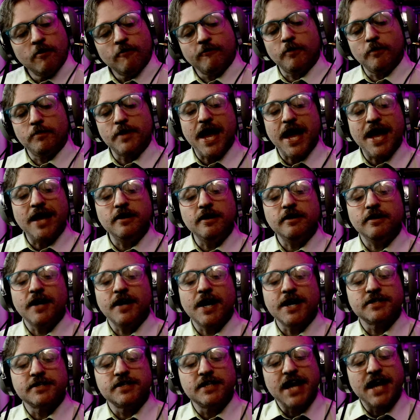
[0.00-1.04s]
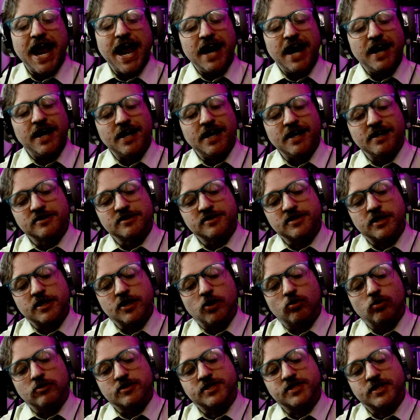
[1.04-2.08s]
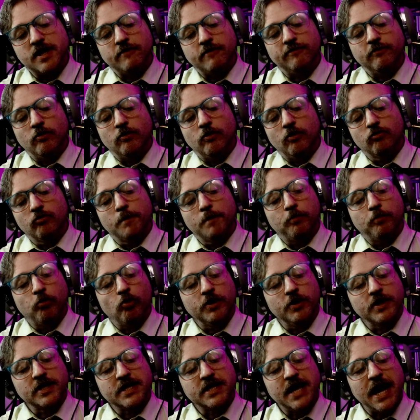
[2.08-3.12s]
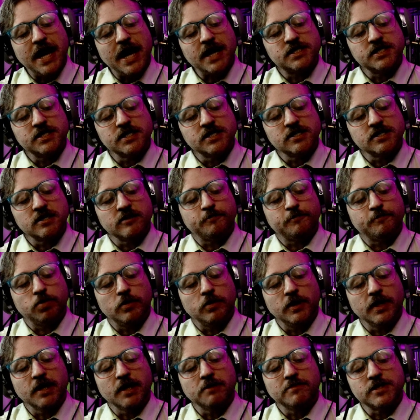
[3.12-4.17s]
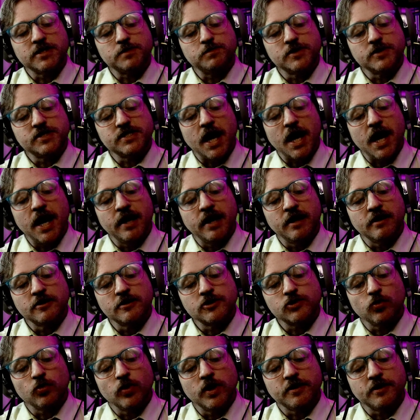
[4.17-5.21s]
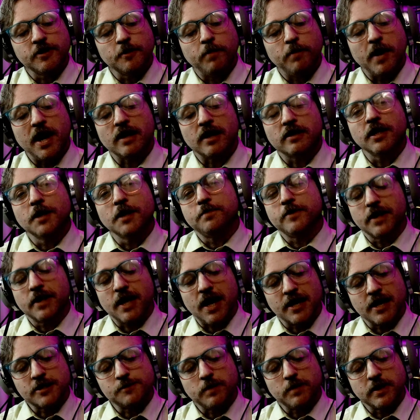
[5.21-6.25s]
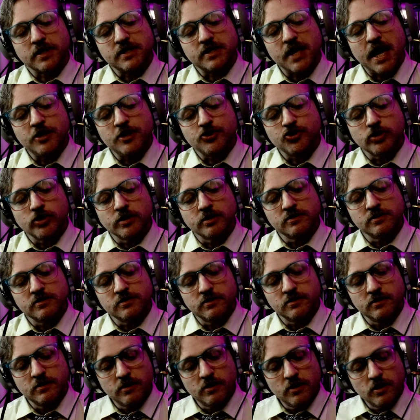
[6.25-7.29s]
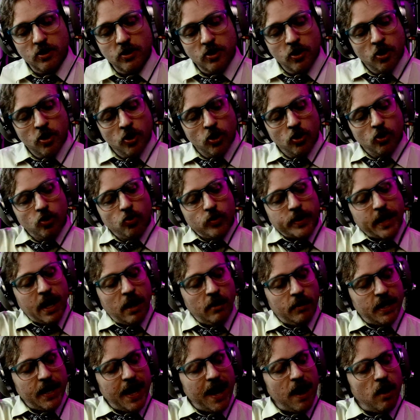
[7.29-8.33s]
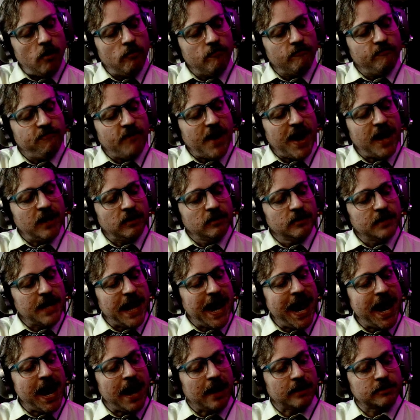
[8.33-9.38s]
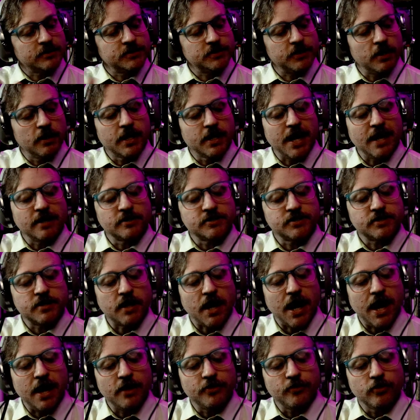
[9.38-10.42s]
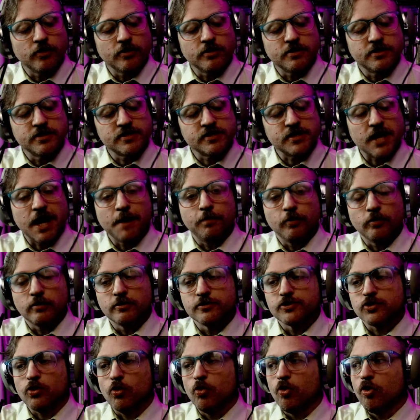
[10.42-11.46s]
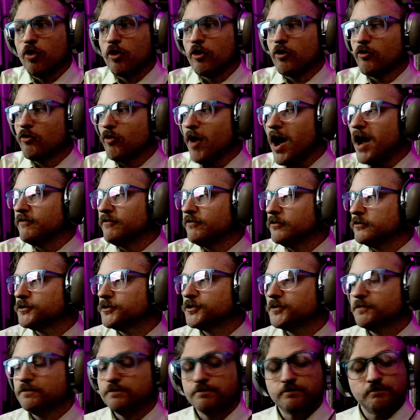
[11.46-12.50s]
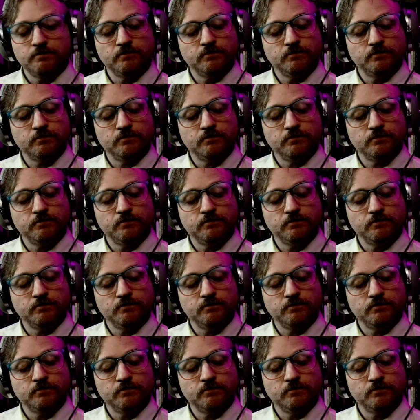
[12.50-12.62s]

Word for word: From the end of the nineteen eighties, there were several reported cases of polygamous messiahs with apocalyptic expectations who carried out violent acts against either disciples or rivals.